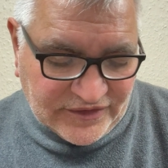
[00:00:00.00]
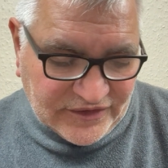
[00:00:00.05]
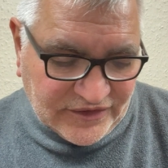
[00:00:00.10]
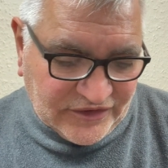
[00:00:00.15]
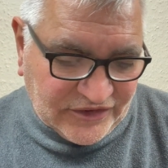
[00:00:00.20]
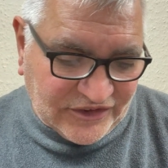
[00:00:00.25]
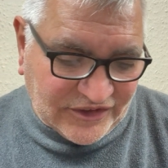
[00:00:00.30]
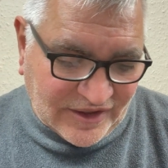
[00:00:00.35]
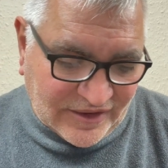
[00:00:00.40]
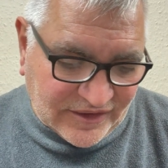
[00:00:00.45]

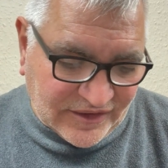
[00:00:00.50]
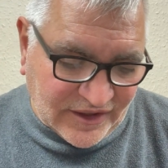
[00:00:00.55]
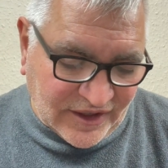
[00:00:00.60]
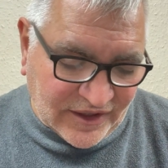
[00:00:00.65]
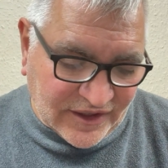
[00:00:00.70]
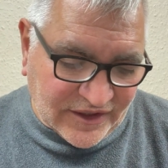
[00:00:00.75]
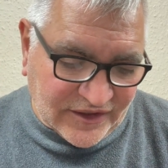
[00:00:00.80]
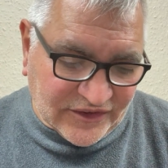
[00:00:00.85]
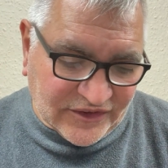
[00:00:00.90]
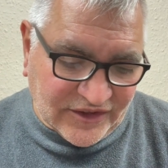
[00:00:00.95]

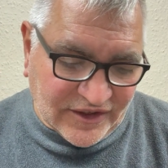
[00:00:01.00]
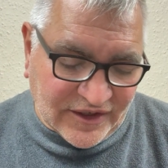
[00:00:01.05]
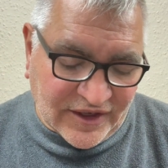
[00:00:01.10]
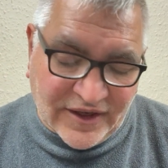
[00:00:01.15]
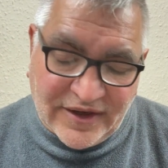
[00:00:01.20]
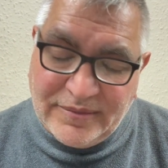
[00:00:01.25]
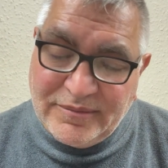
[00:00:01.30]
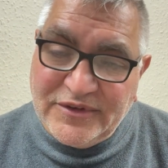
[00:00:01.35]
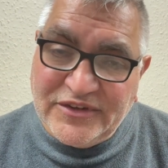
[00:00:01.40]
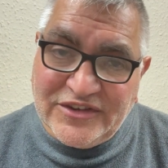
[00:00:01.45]

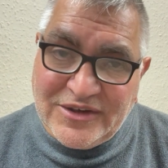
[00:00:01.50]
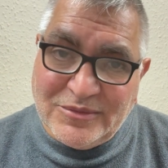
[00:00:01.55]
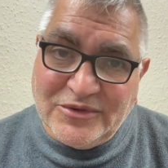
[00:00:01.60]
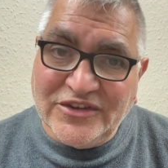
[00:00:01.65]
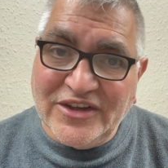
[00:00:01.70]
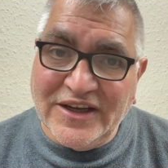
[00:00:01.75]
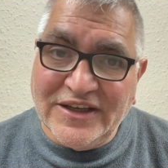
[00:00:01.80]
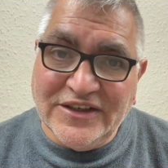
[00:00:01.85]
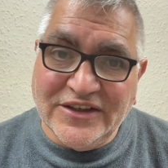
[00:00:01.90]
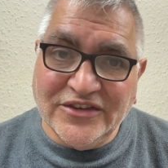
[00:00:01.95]

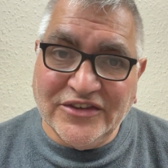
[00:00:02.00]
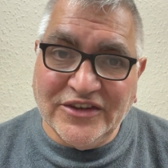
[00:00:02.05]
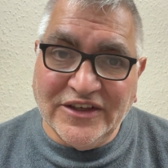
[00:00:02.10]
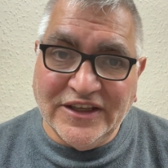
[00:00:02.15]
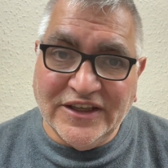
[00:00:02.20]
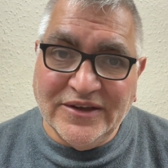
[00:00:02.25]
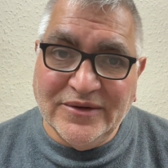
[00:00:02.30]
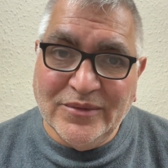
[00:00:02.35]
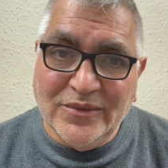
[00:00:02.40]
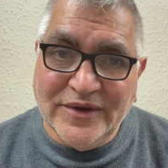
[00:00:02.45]

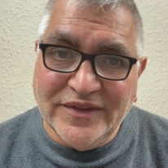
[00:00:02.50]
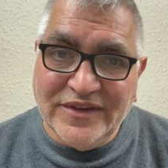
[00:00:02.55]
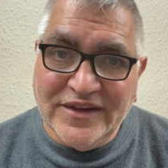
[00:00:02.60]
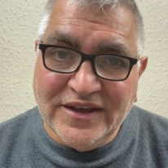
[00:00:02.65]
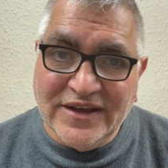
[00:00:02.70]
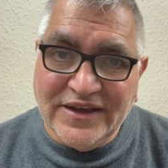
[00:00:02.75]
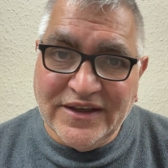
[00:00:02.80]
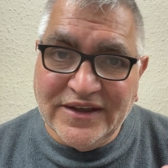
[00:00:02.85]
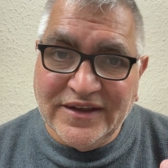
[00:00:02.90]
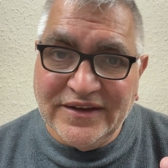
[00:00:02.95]
simultaneously with
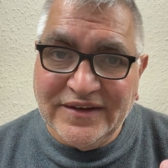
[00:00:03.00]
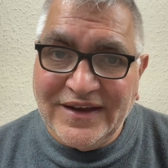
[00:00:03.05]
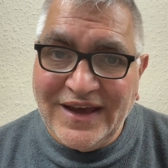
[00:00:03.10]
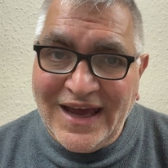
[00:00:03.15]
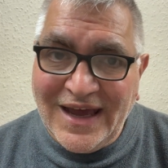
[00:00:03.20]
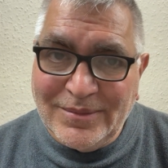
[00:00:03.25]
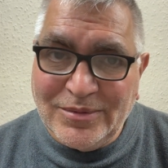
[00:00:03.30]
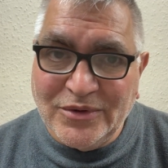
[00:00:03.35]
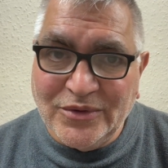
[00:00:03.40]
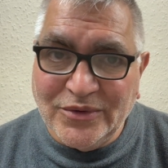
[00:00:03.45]
the
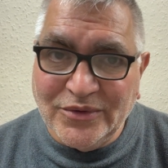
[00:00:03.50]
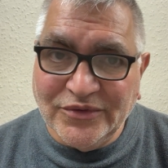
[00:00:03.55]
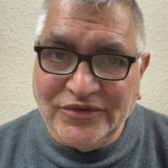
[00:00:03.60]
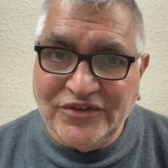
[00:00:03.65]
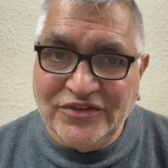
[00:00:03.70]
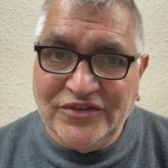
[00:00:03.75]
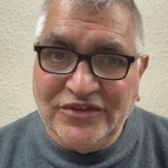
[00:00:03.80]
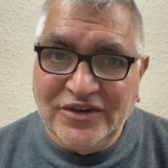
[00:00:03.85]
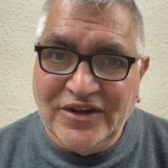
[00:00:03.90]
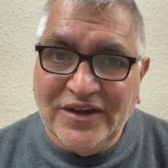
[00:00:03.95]

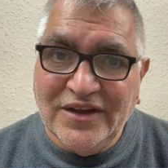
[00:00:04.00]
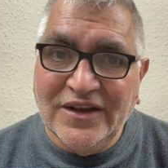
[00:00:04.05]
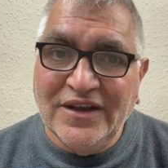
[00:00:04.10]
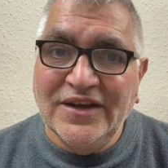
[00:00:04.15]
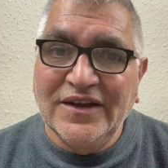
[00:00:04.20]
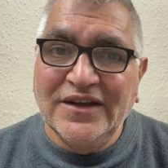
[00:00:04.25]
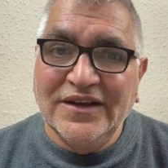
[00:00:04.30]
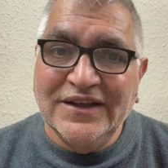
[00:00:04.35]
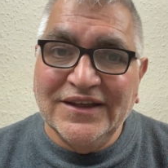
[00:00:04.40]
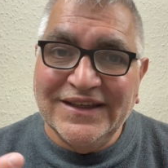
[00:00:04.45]
Apple's
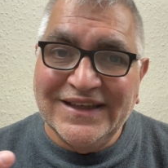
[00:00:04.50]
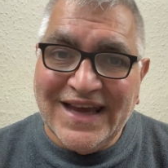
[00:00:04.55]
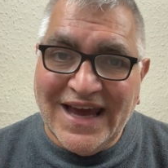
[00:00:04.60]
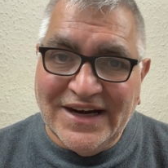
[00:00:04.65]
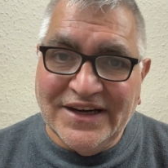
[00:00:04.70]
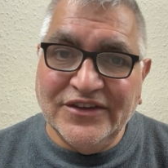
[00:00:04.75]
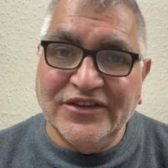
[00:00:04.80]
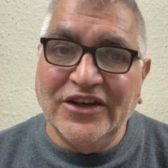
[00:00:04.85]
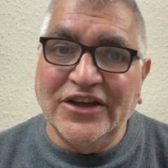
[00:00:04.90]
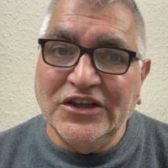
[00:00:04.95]

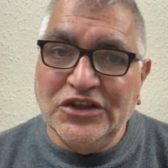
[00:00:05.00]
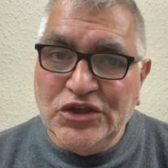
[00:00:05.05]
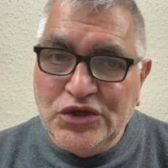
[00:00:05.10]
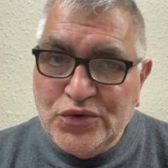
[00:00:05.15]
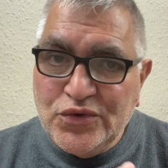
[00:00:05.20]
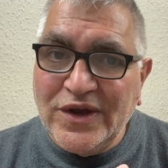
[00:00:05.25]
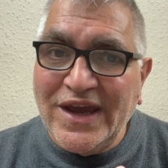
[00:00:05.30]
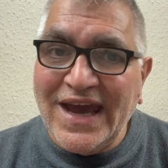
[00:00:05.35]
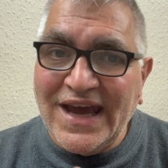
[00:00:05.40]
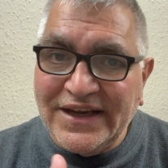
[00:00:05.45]
calendar, you
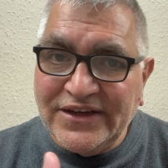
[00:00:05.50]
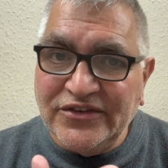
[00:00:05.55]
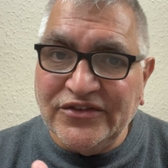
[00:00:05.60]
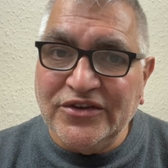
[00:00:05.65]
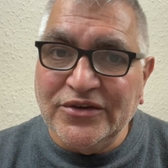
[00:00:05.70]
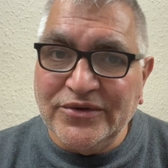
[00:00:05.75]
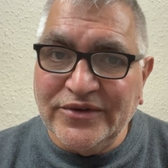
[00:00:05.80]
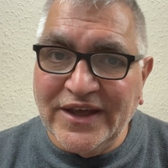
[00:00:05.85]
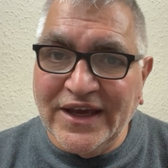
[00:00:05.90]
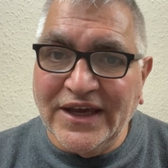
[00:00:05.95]
can
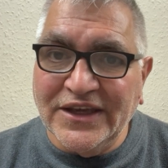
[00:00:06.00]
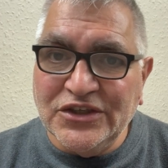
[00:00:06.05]
do that.